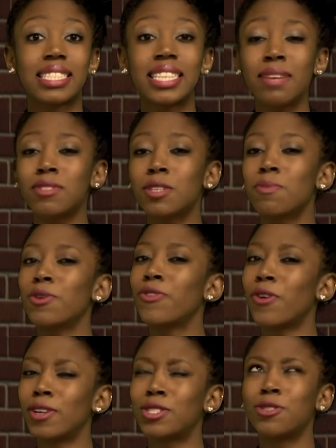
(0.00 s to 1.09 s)
seemed to move
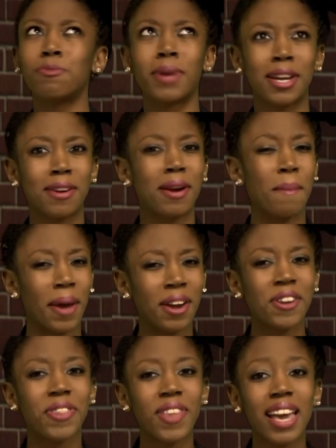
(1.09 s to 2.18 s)
on to bigger and
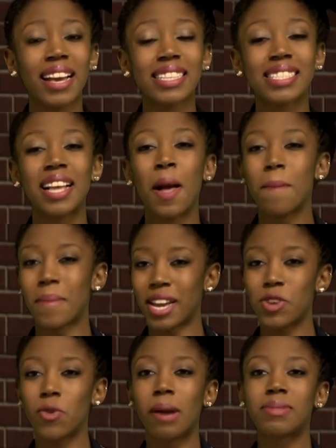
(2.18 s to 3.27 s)
better things. My
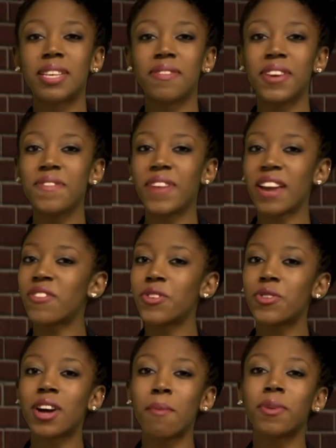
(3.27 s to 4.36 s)
UwebTV favorite
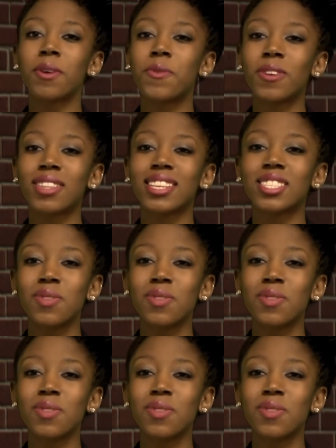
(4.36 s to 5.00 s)
new couple award this